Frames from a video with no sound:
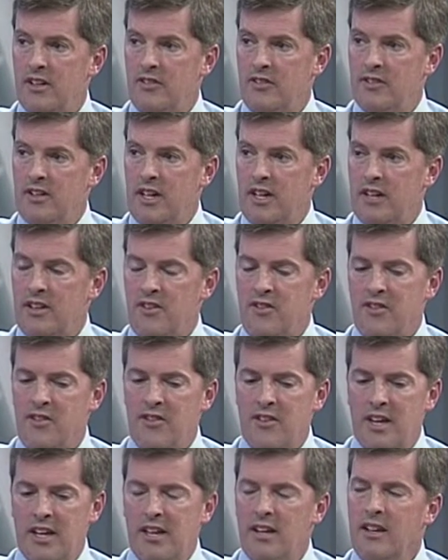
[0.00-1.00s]
then
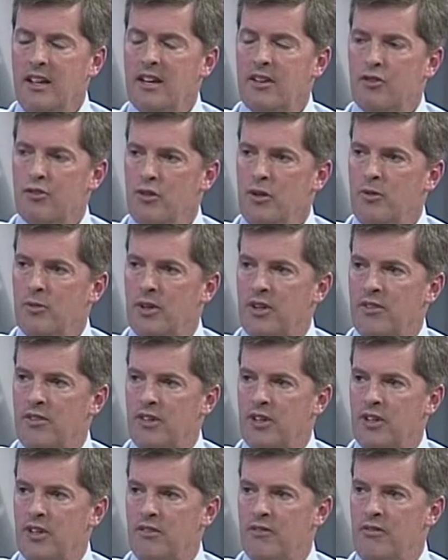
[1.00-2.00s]
they can get treatment
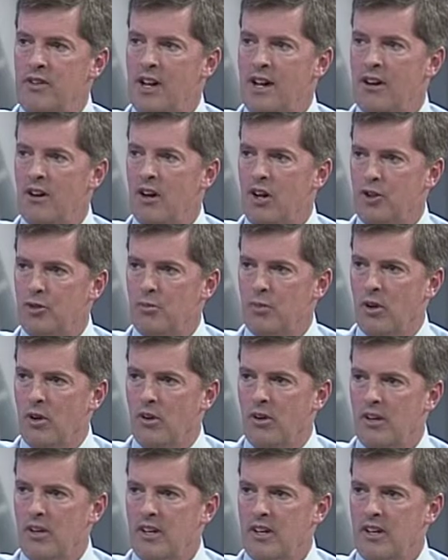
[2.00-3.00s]
in the VA hospital.